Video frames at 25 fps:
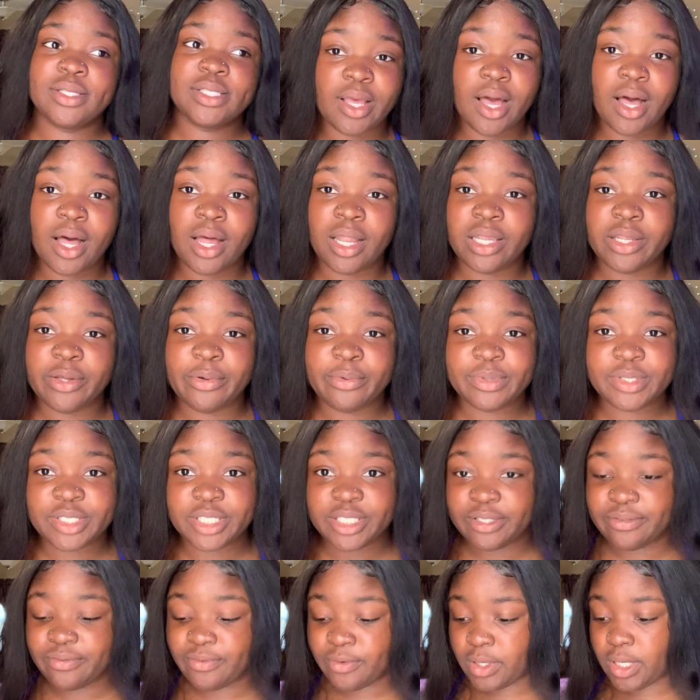y'all. It was
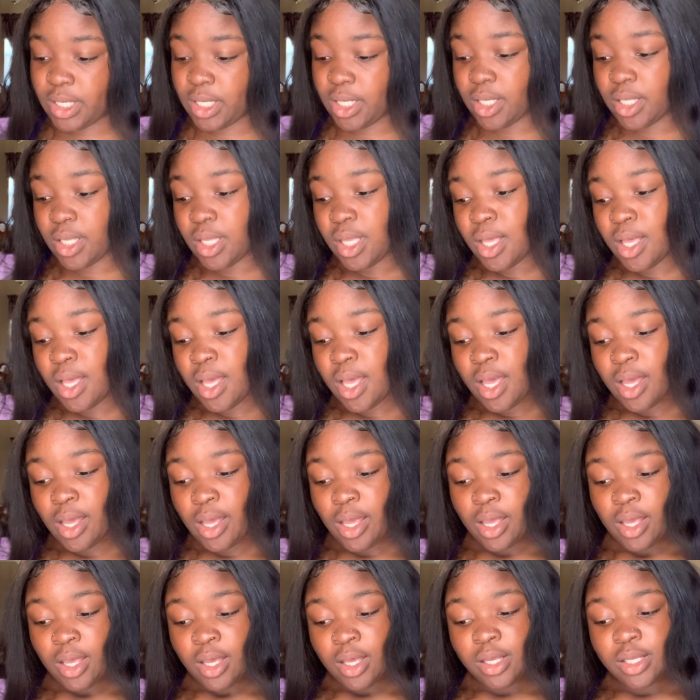just funny.
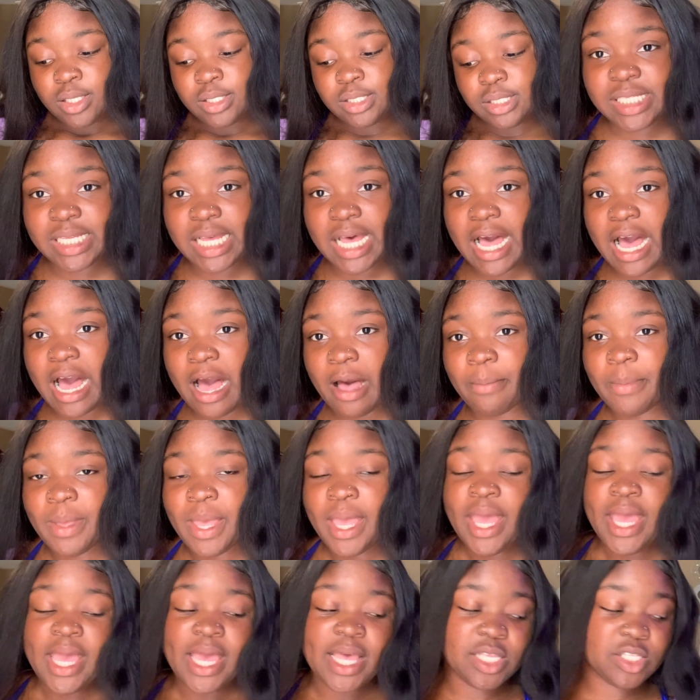It's time.
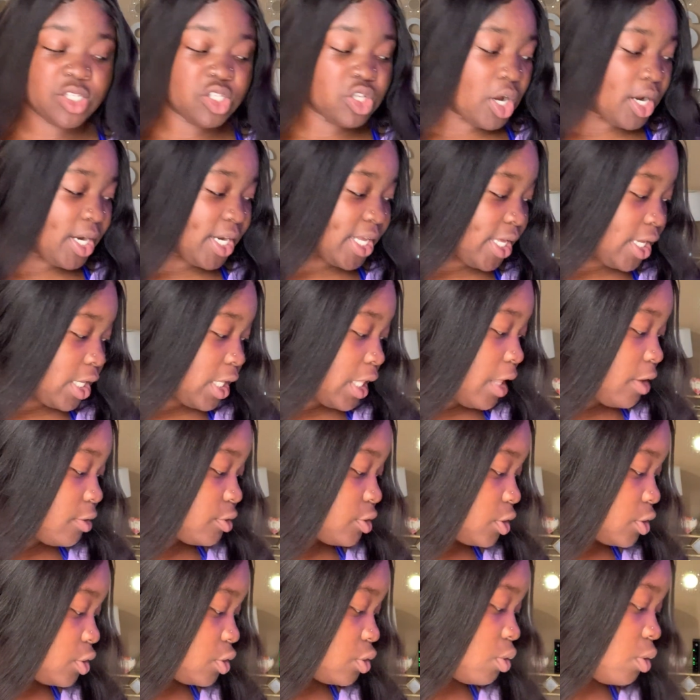It's starting to get
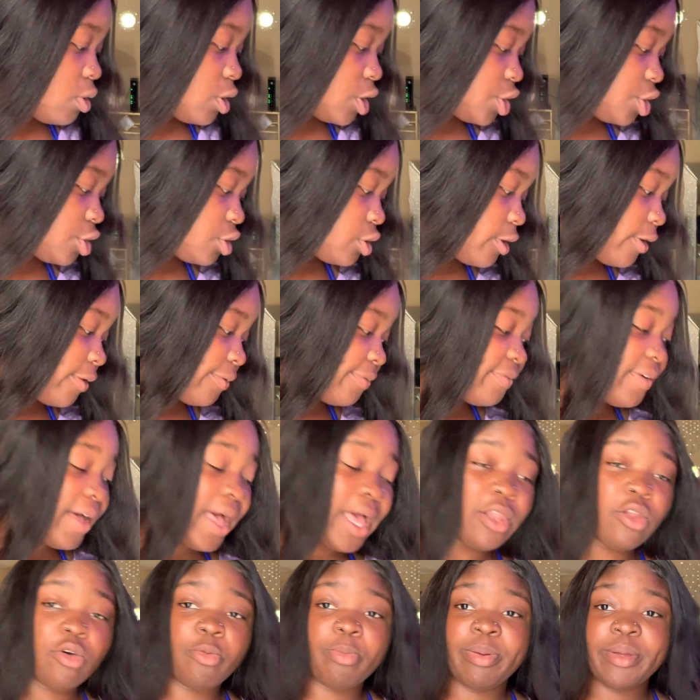closer towards your
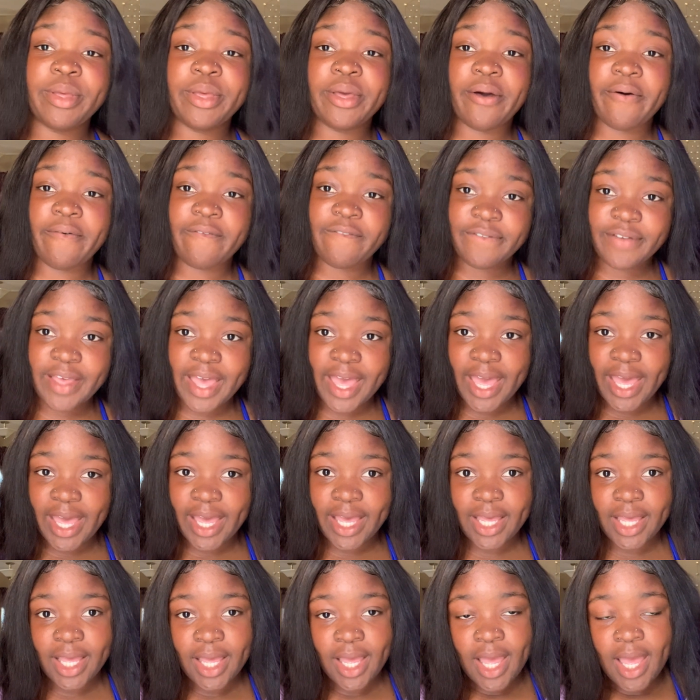final
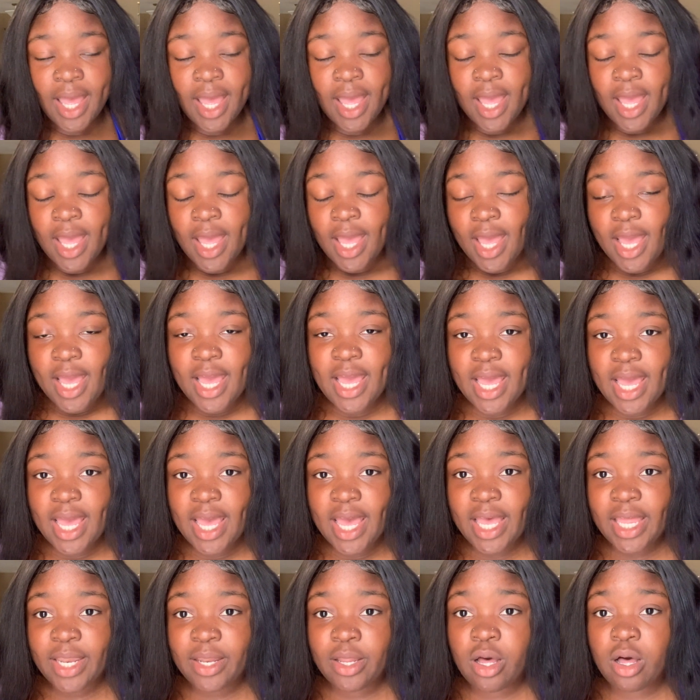PFA.
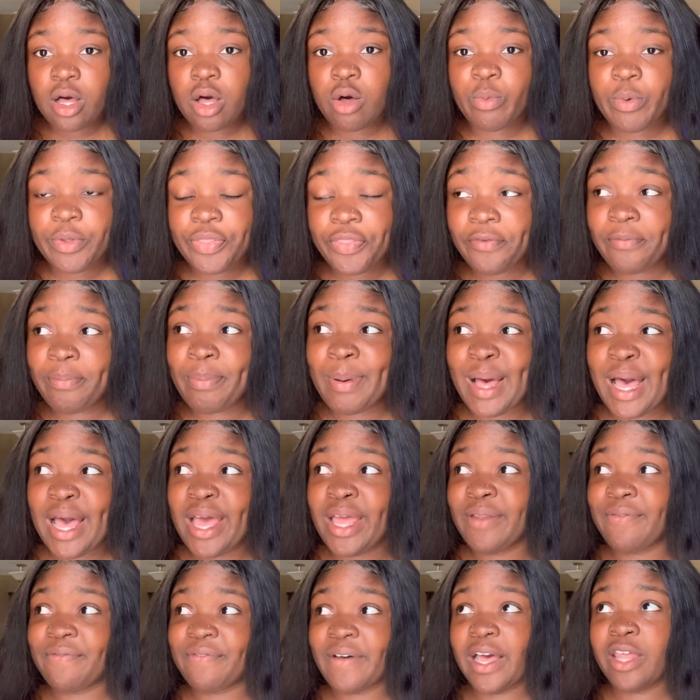And with the
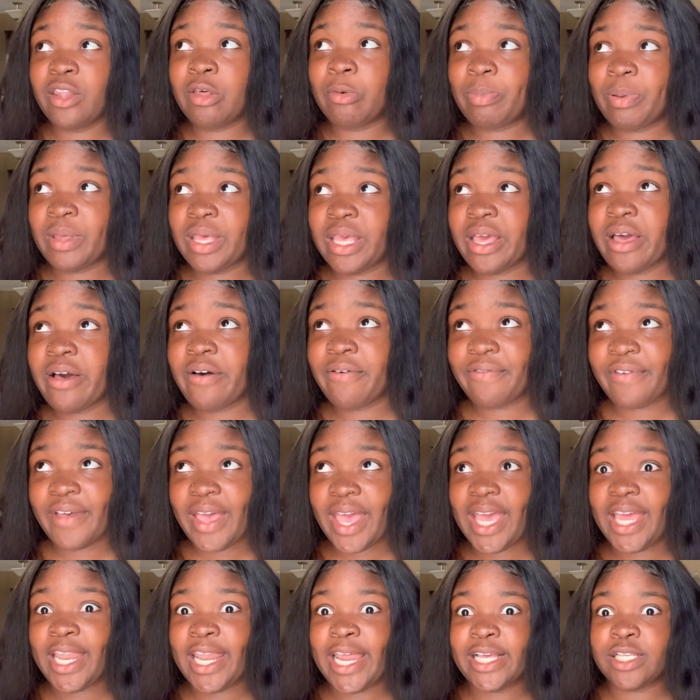final
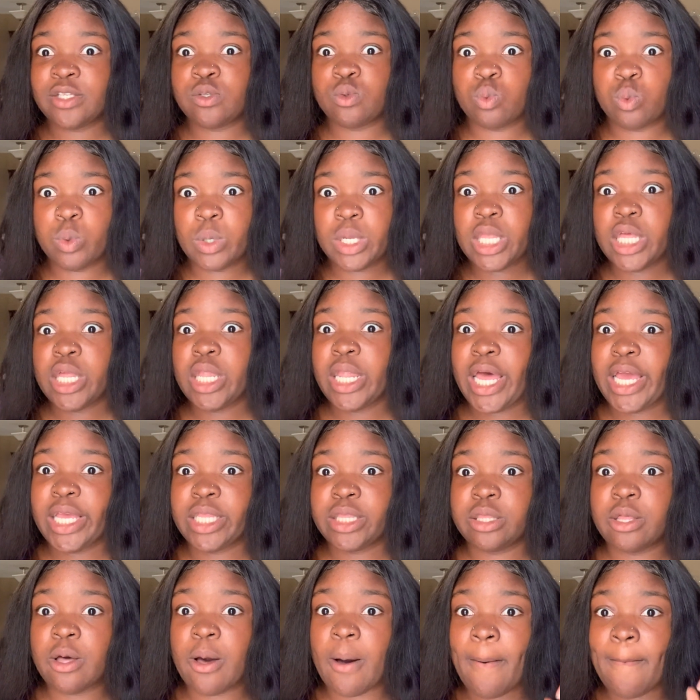PFA, that's really
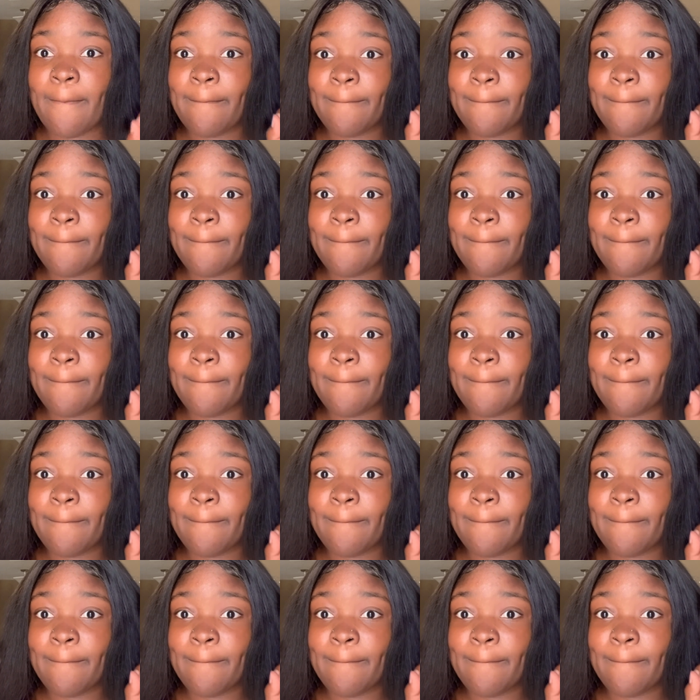like the